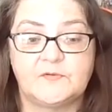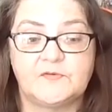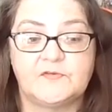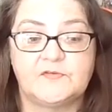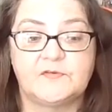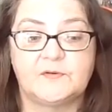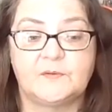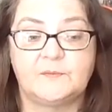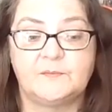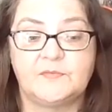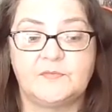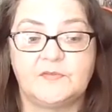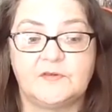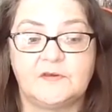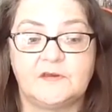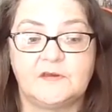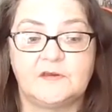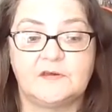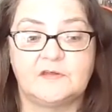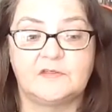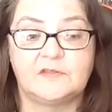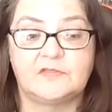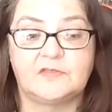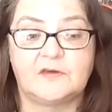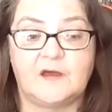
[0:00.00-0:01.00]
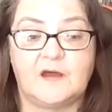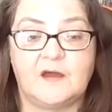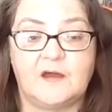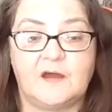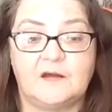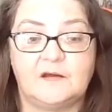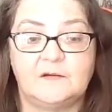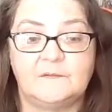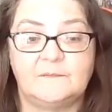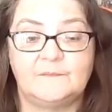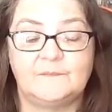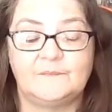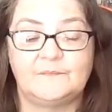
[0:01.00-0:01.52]
was something
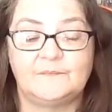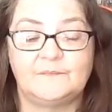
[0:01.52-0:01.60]
that